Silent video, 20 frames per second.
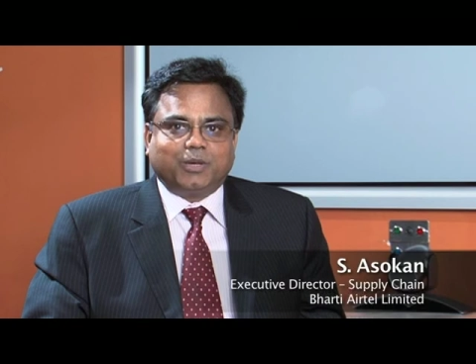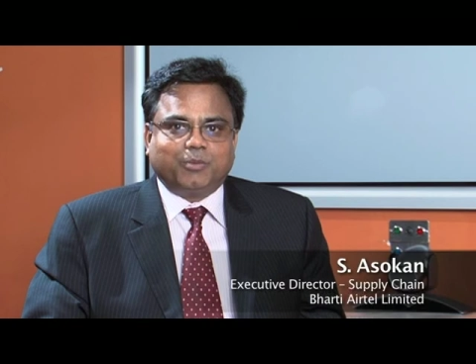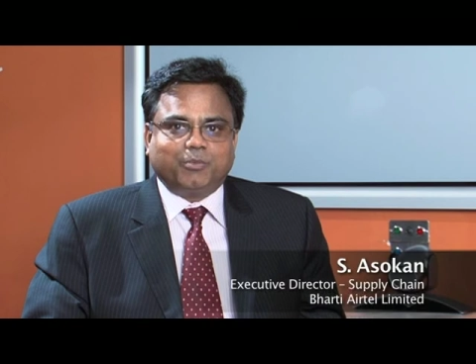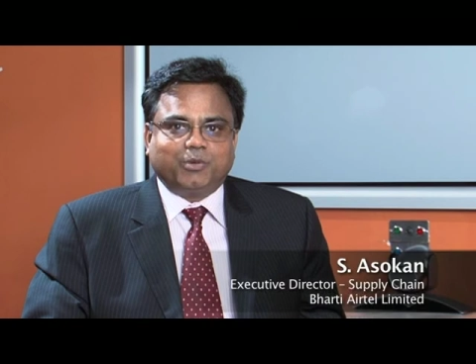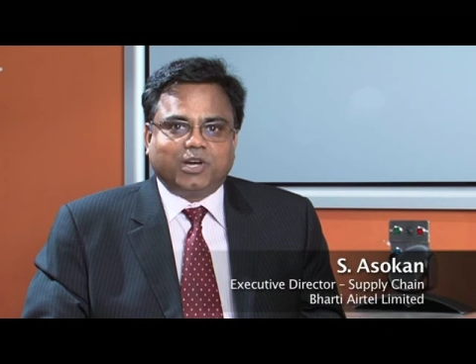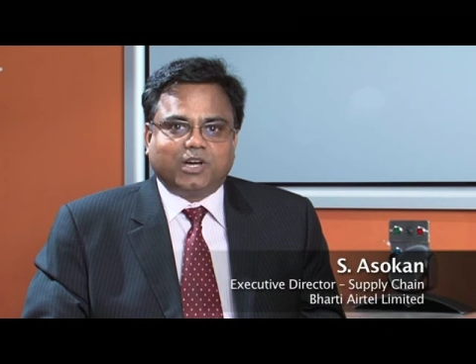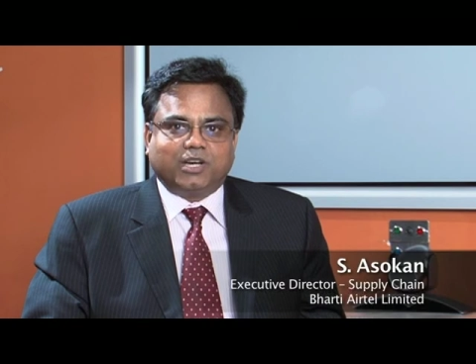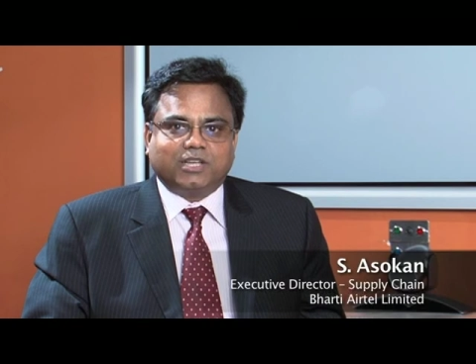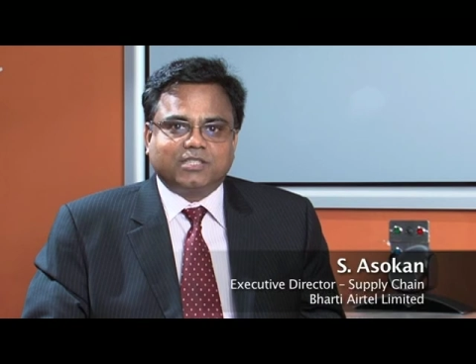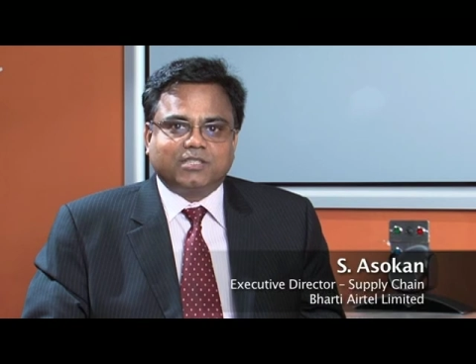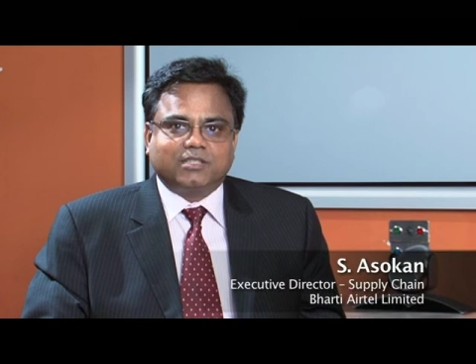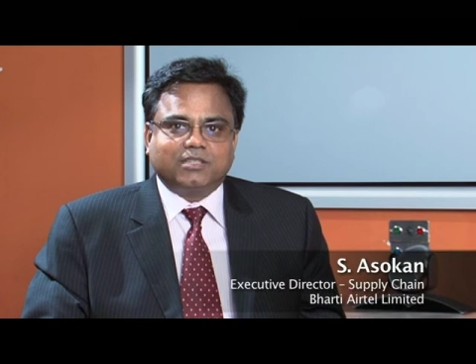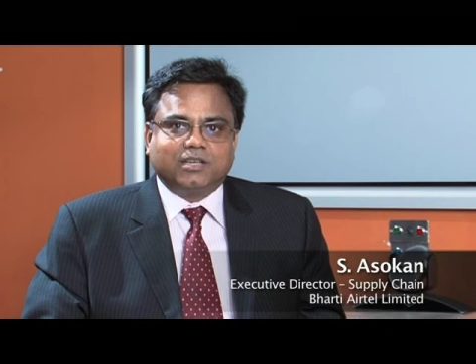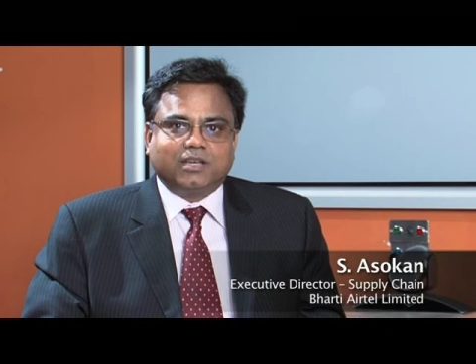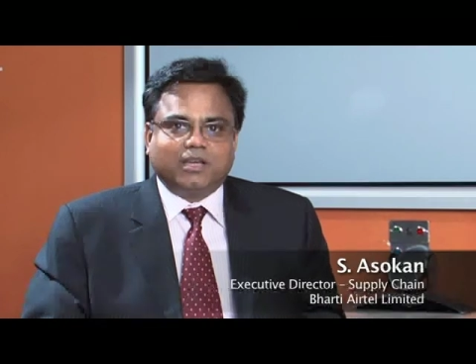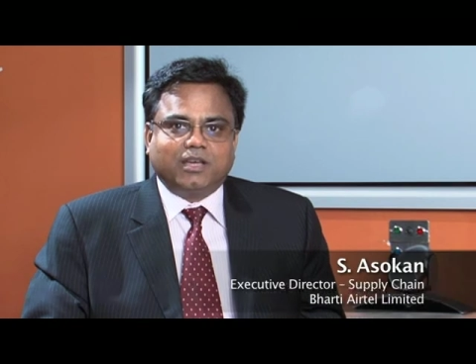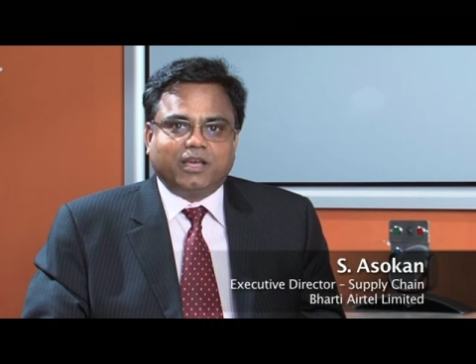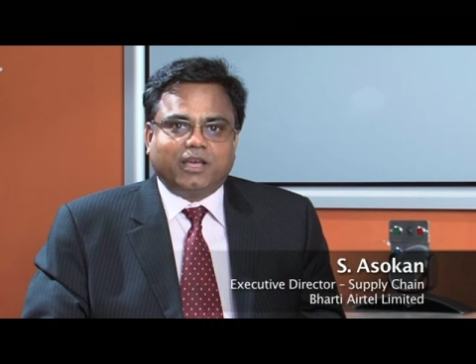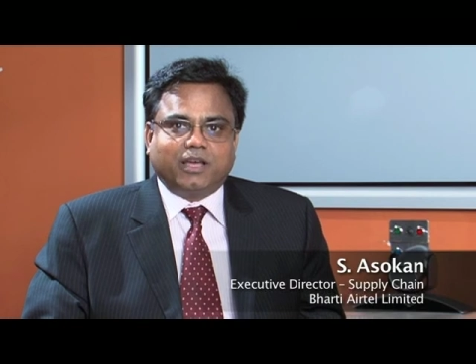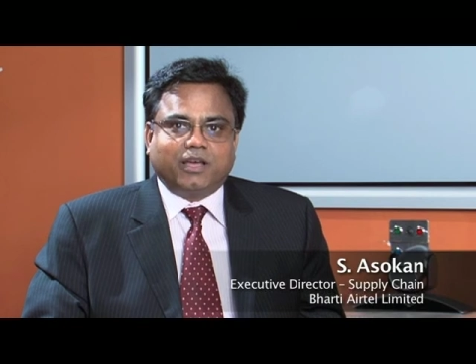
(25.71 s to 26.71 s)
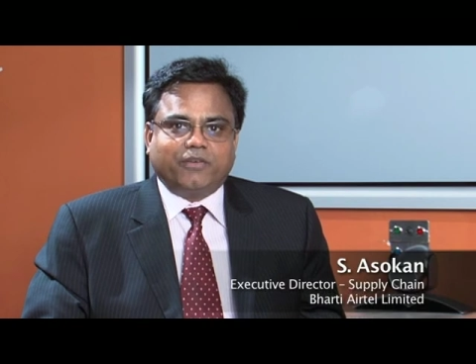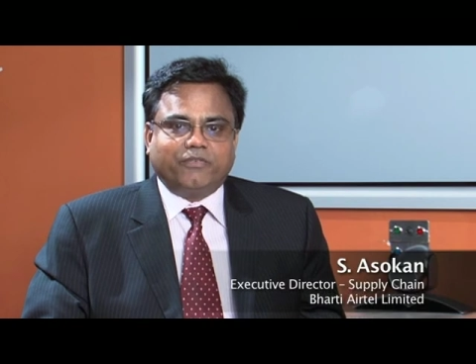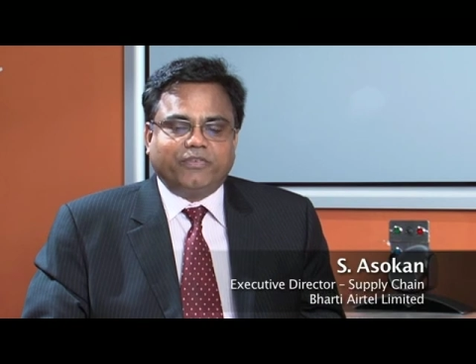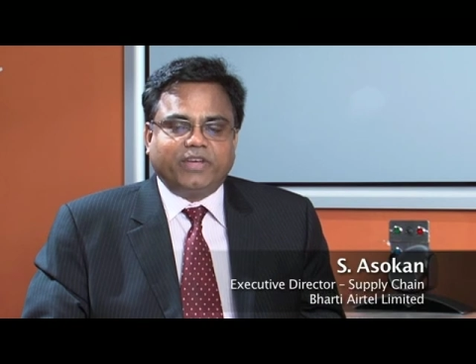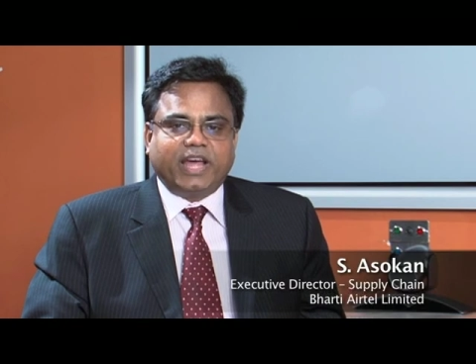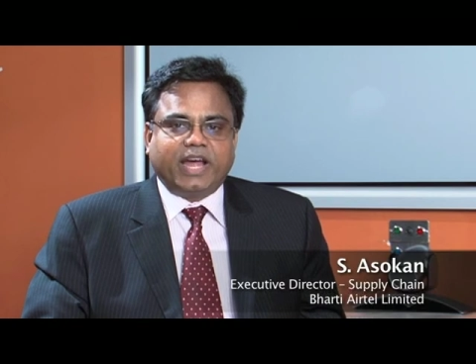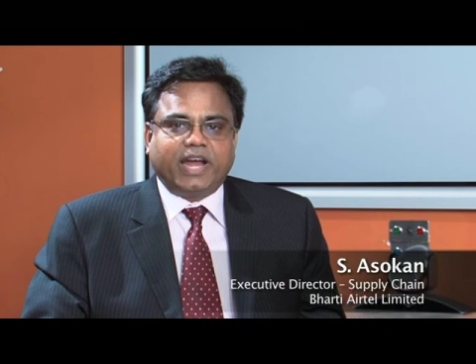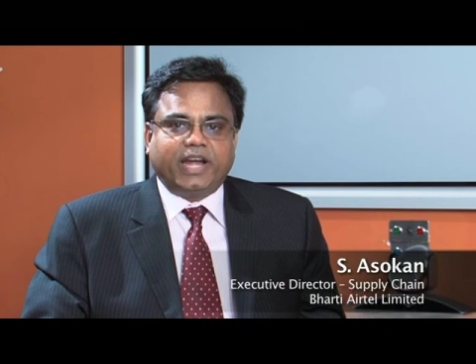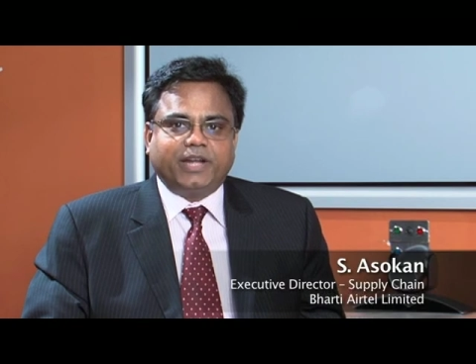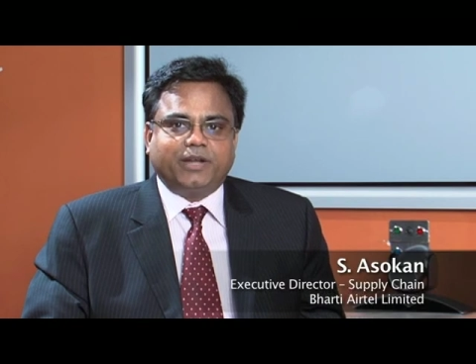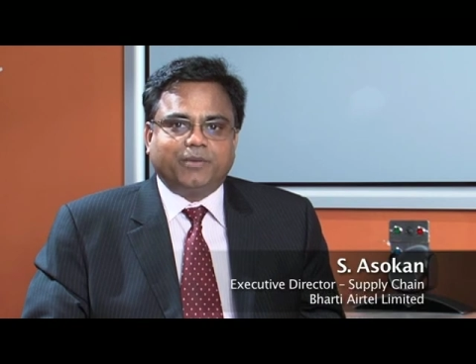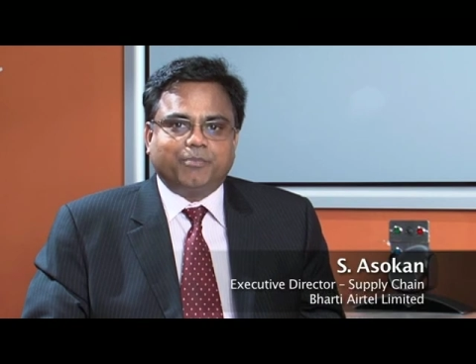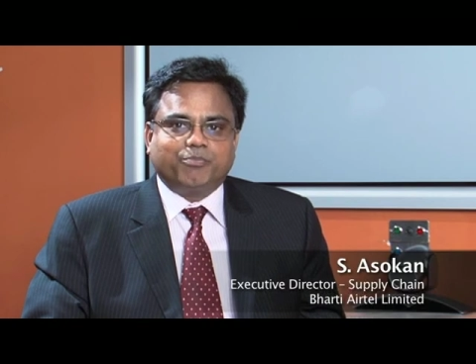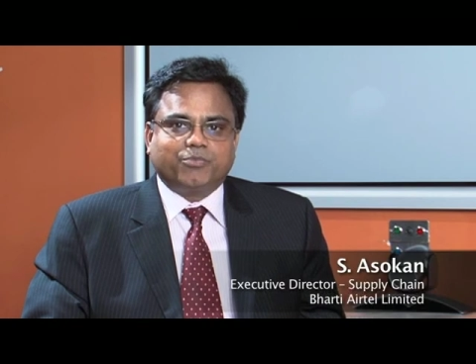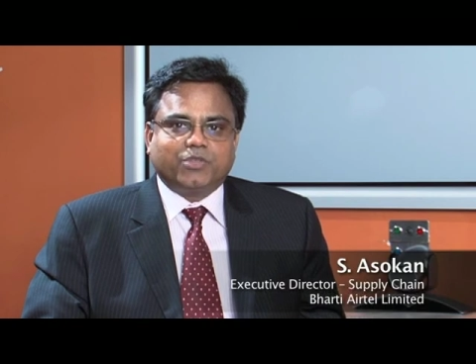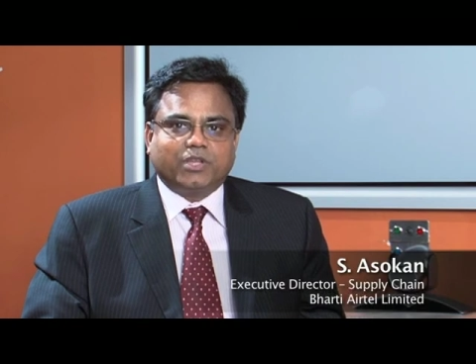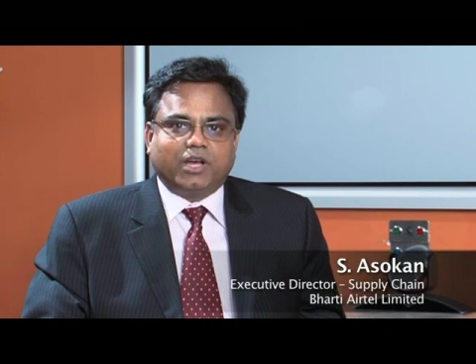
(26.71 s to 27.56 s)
because we had